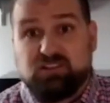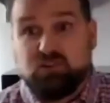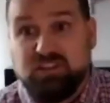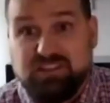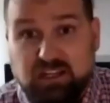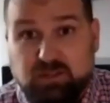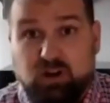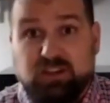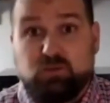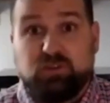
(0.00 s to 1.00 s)
So these
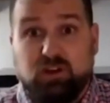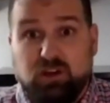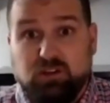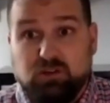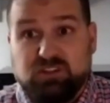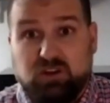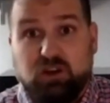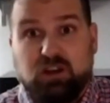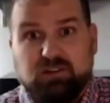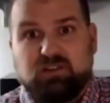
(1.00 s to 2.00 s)
antibodies, what they're going to do is they're going
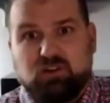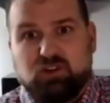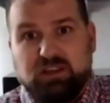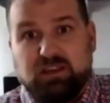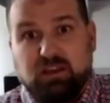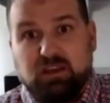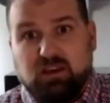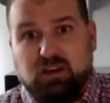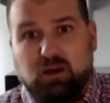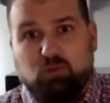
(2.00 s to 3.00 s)
to essentially
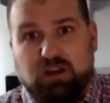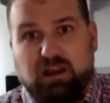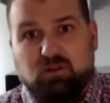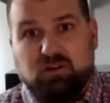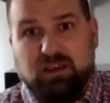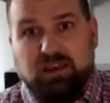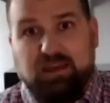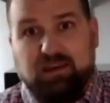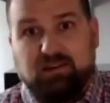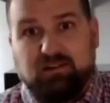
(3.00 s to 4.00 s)
come around
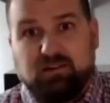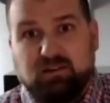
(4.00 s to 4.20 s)
and